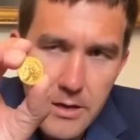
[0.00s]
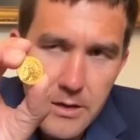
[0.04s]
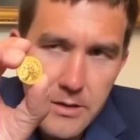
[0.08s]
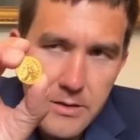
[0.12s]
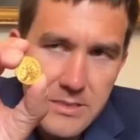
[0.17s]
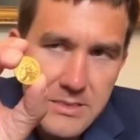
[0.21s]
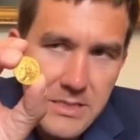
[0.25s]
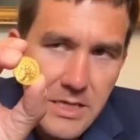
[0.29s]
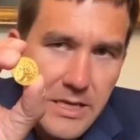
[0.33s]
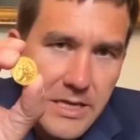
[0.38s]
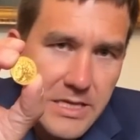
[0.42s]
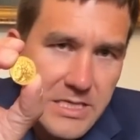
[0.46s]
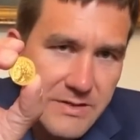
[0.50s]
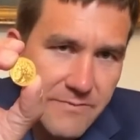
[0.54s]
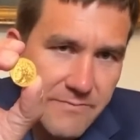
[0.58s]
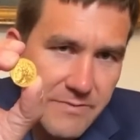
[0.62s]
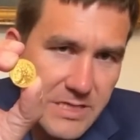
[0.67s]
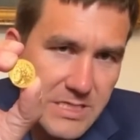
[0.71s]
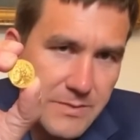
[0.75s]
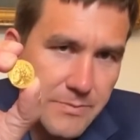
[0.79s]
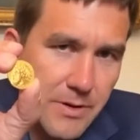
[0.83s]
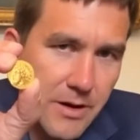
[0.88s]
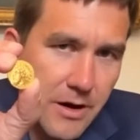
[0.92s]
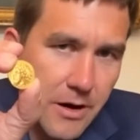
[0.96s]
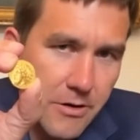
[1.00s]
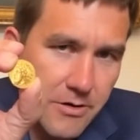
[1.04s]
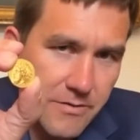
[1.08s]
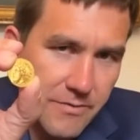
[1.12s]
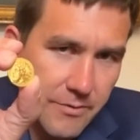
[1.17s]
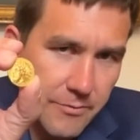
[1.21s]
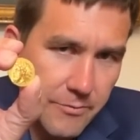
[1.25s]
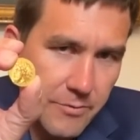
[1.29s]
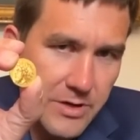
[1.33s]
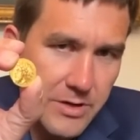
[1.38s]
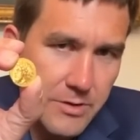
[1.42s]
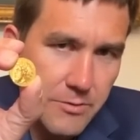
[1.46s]
The cities of this part of
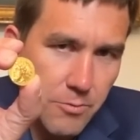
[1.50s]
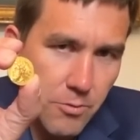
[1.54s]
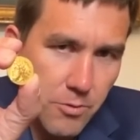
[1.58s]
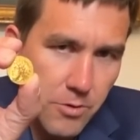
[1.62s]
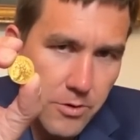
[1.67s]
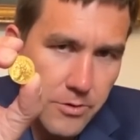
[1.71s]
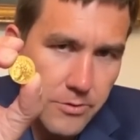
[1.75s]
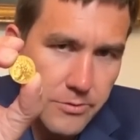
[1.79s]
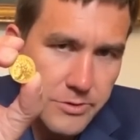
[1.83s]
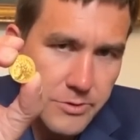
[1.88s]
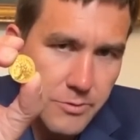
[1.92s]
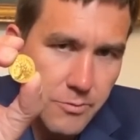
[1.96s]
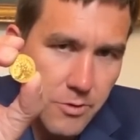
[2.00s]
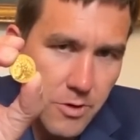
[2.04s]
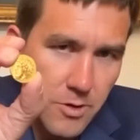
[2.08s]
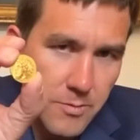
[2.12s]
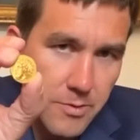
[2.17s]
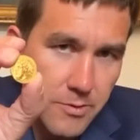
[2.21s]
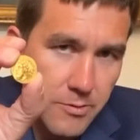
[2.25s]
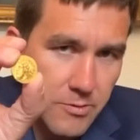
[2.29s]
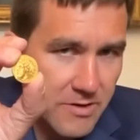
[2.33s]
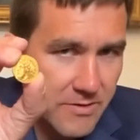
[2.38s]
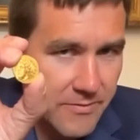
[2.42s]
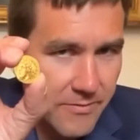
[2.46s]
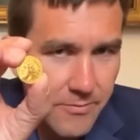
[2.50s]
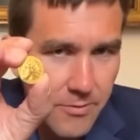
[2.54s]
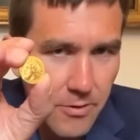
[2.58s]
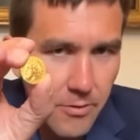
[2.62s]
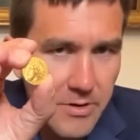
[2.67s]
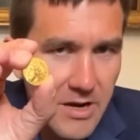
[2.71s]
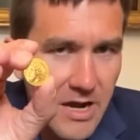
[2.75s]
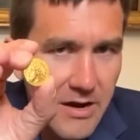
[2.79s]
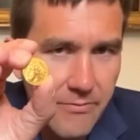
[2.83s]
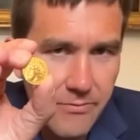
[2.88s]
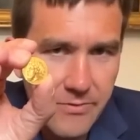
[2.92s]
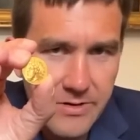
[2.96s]
the Greek world were peripheral
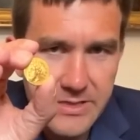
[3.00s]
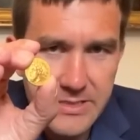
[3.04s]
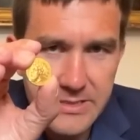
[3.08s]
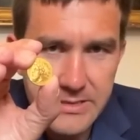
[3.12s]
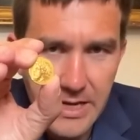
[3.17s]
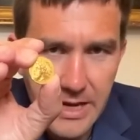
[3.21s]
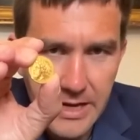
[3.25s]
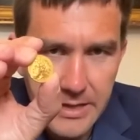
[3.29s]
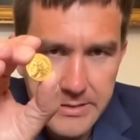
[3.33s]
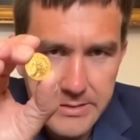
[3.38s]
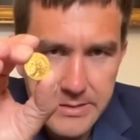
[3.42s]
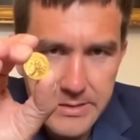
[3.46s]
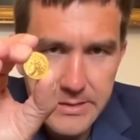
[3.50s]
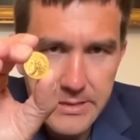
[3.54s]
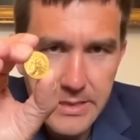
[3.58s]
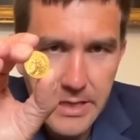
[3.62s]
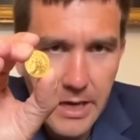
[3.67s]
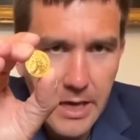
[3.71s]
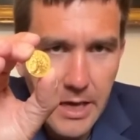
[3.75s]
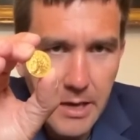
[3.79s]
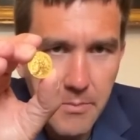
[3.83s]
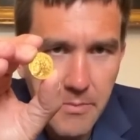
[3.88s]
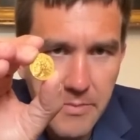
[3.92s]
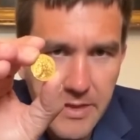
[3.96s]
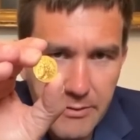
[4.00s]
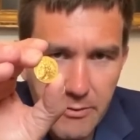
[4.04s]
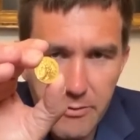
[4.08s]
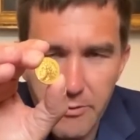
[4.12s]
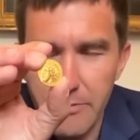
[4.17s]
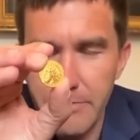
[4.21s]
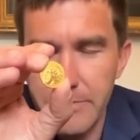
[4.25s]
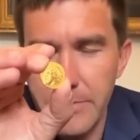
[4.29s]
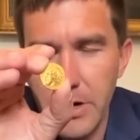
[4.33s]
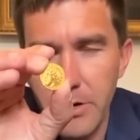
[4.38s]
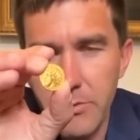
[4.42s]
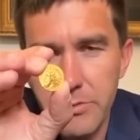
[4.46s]
in every sense. They were
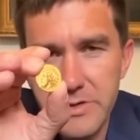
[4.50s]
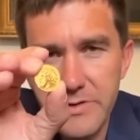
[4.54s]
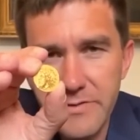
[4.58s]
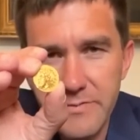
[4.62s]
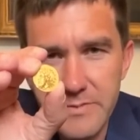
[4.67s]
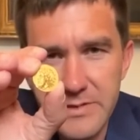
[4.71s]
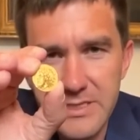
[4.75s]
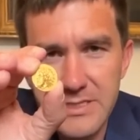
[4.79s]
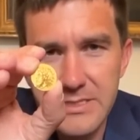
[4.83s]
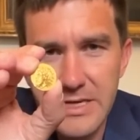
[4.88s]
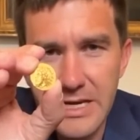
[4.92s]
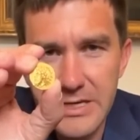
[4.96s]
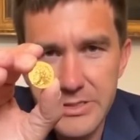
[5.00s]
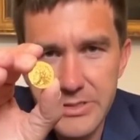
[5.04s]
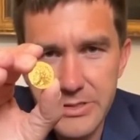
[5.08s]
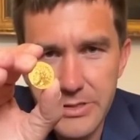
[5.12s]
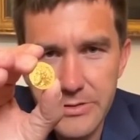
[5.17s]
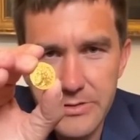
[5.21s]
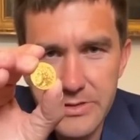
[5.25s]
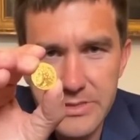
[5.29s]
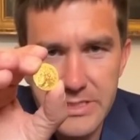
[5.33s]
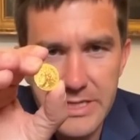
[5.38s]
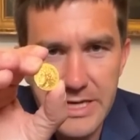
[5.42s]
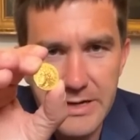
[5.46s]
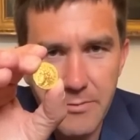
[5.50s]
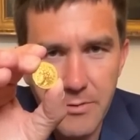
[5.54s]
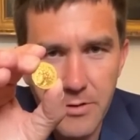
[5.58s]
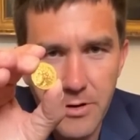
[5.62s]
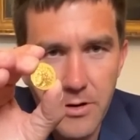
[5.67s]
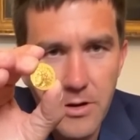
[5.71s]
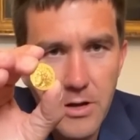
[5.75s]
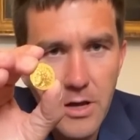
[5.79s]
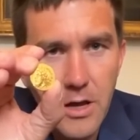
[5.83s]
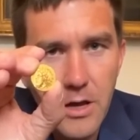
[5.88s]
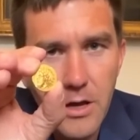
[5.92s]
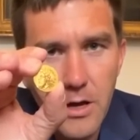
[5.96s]
remote from the centers, they
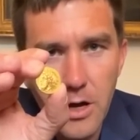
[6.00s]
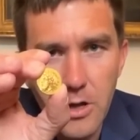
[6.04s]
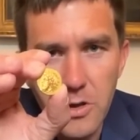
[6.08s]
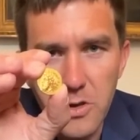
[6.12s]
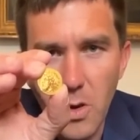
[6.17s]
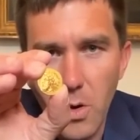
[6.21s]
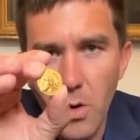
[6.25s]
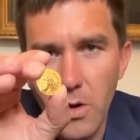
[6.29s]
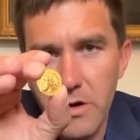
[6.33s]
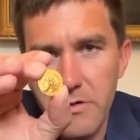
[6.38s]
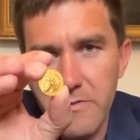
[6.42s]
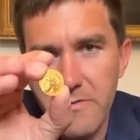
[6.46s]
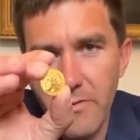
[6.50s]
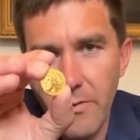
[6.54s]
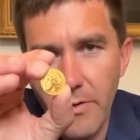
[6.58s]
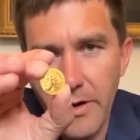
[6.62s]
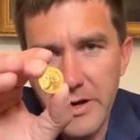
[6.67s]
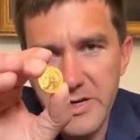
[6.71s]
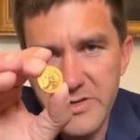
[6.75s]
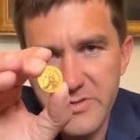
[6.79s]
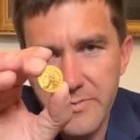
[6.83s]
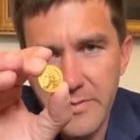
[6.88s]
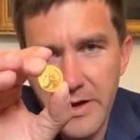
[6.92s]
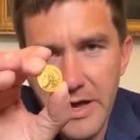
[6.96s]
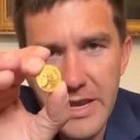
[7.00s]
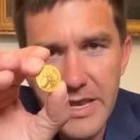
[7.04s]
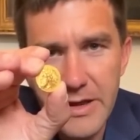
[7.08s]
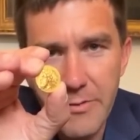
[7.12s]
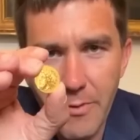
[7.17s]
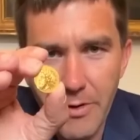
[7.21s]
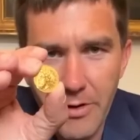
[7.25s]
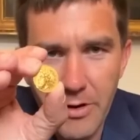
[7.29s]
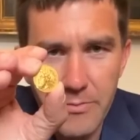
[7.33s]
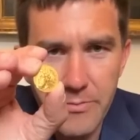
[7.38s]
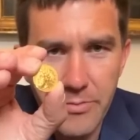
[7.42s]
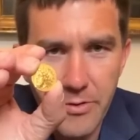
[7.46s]
were a long voyage from
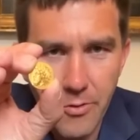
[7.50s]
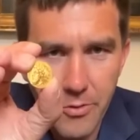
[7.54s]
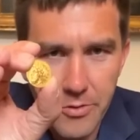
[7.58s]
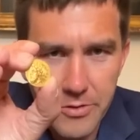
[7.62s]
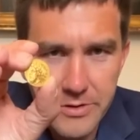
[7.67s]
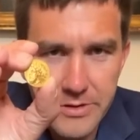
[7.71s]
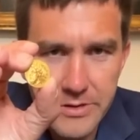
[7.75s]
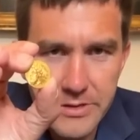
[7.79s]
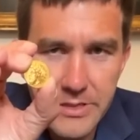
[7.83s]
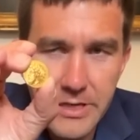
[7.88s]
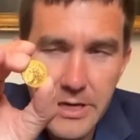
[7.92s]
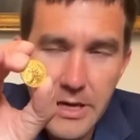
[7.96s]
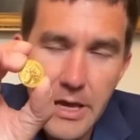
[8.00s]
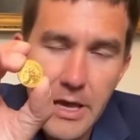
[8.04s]
anywhere important,